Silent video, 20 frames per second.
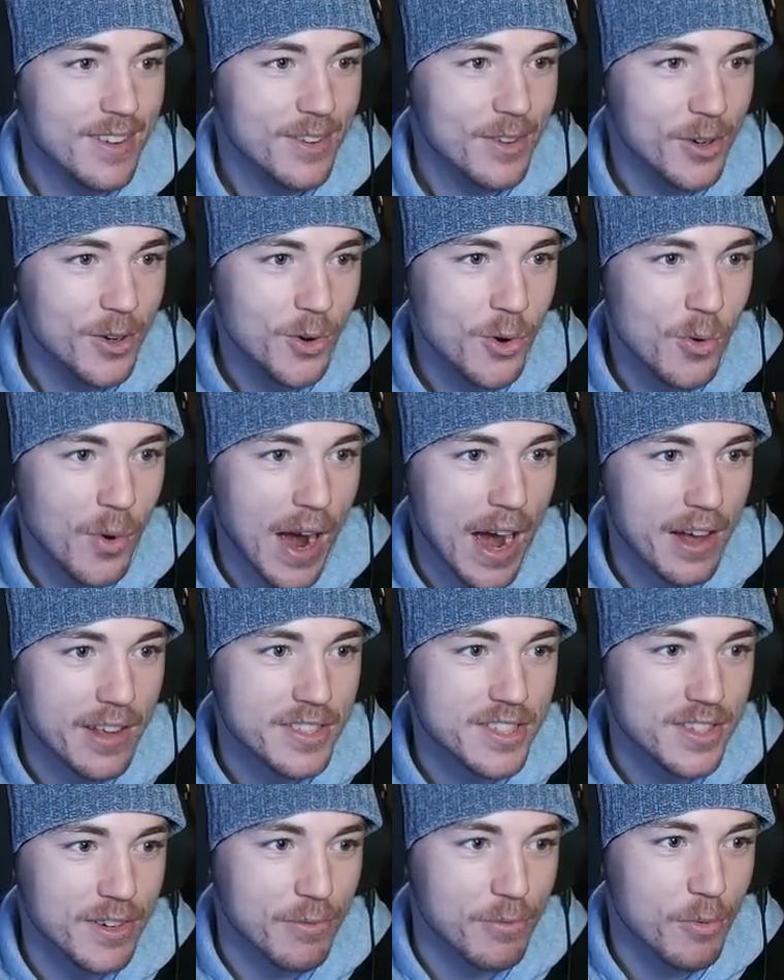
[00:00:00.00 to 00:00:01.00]
Oh, wow.
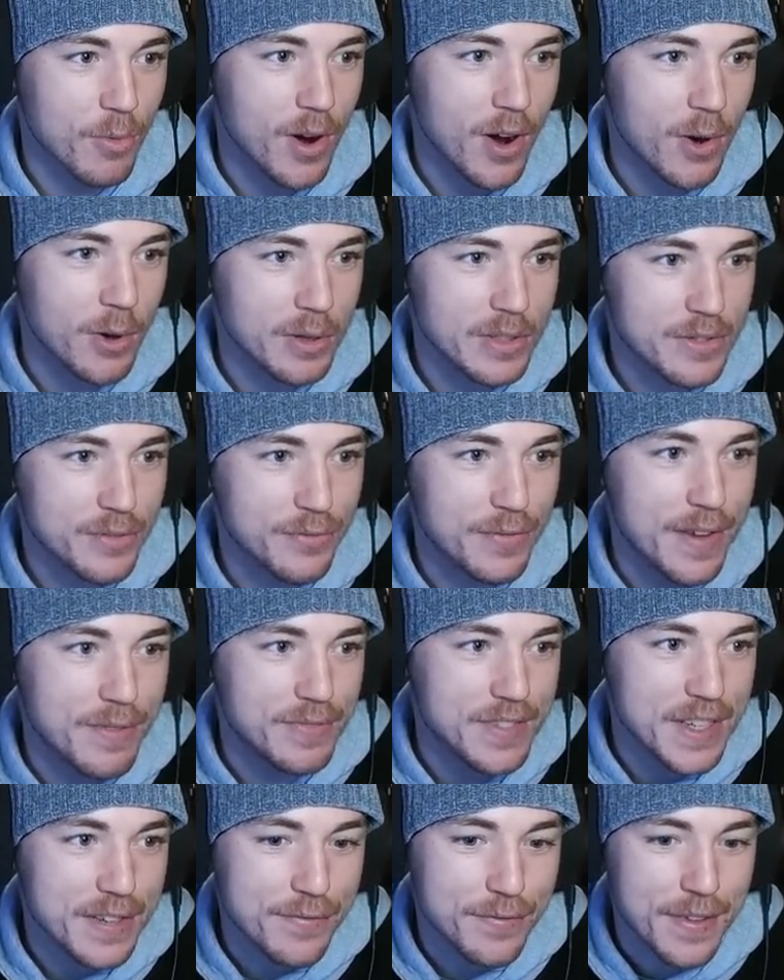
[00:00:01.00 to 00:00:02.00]
It's
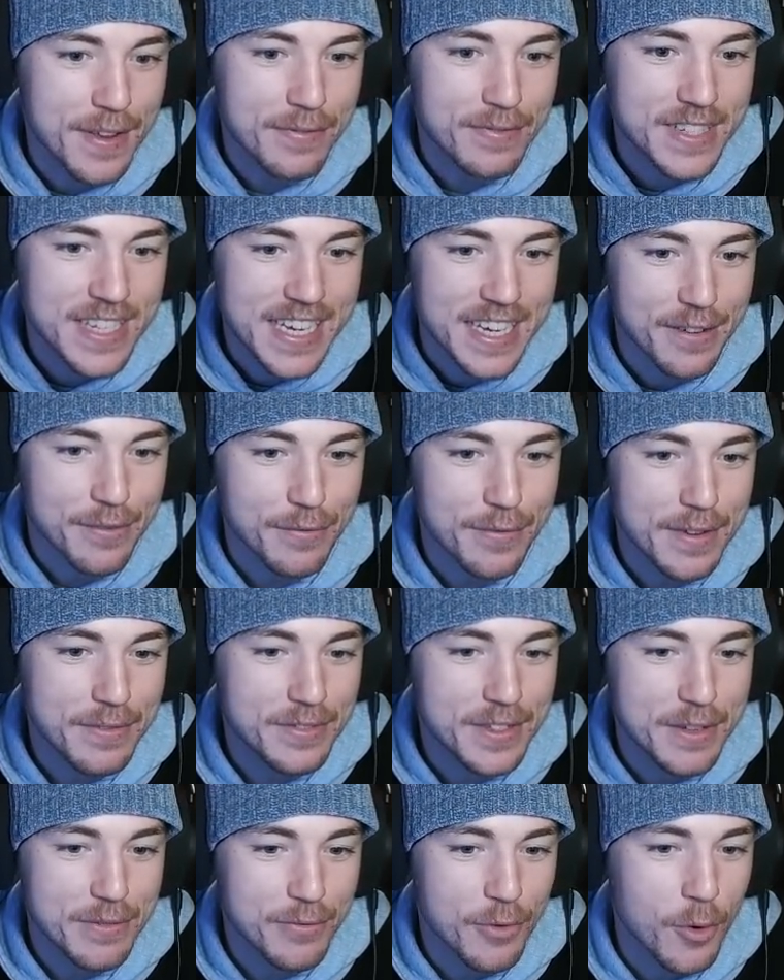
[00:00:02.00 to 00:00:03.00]
50-50 at
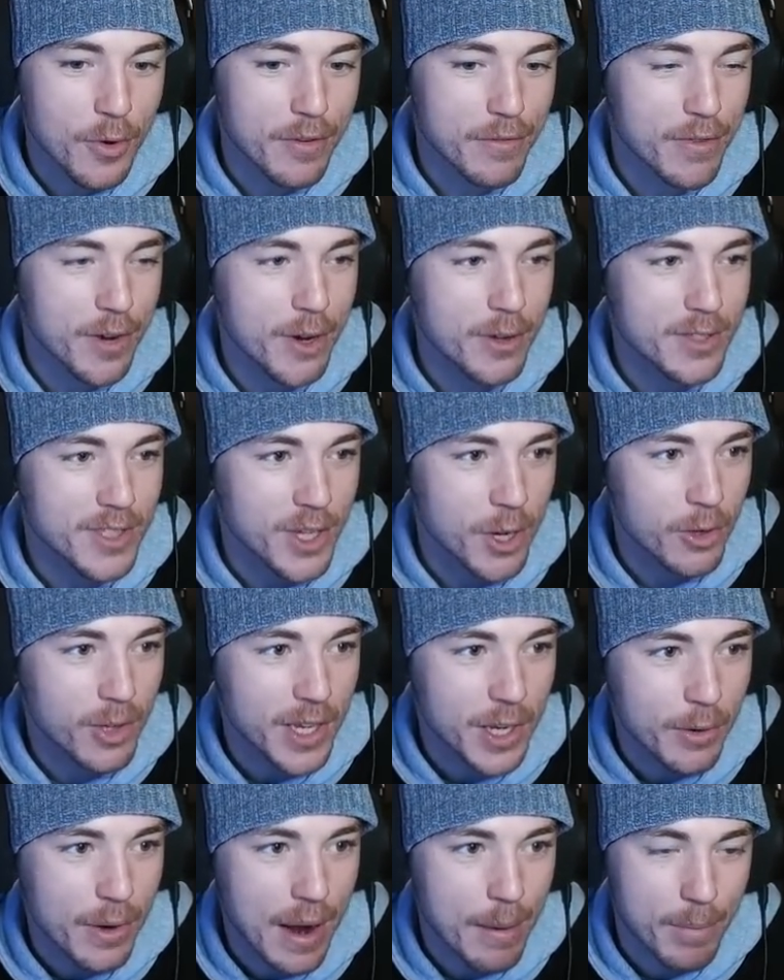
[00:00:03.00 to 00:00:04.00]
54 votes.
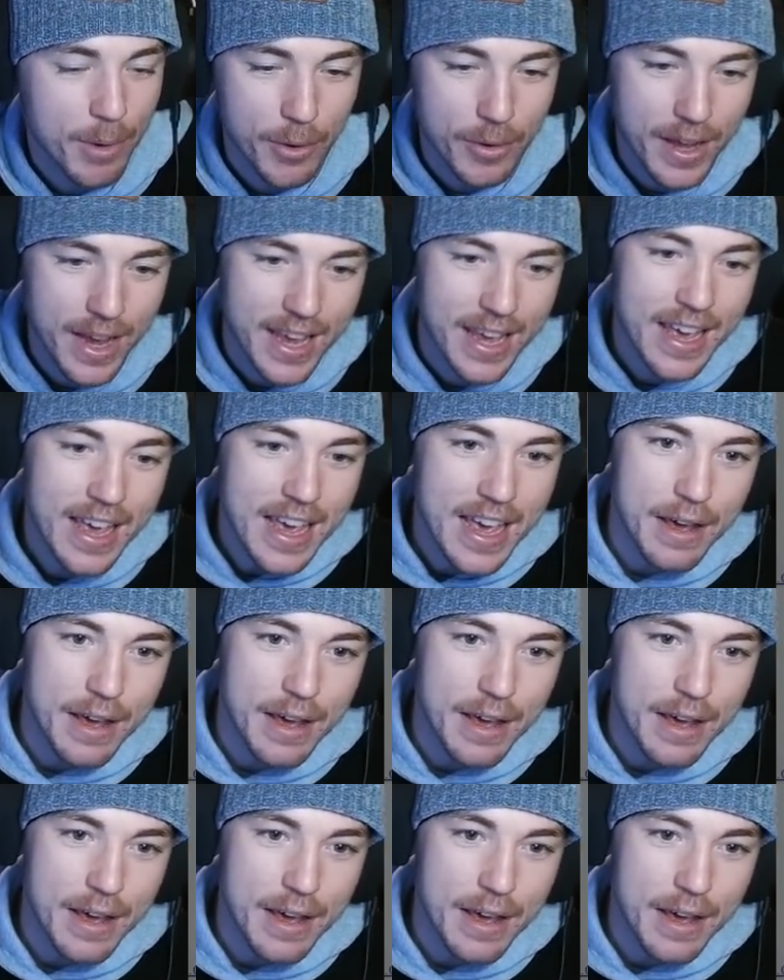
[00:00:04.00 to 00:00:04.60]
Holy crap. Okay.